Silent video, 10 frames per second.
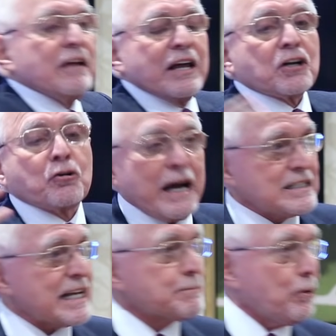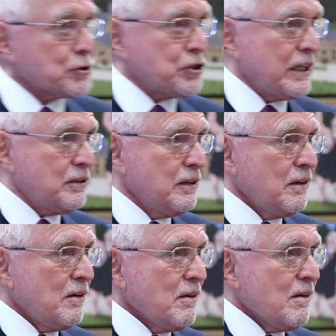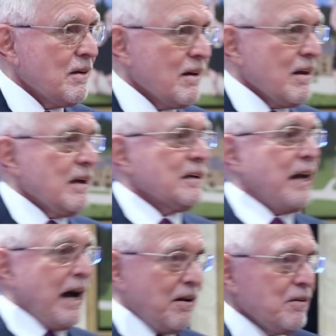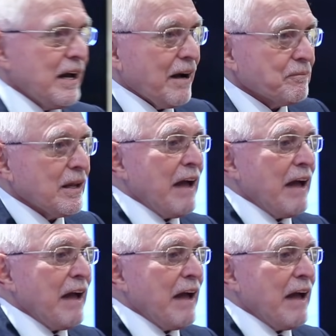They're crazy. That's bullshit. Because they don't have a plan. Yeah, yeah.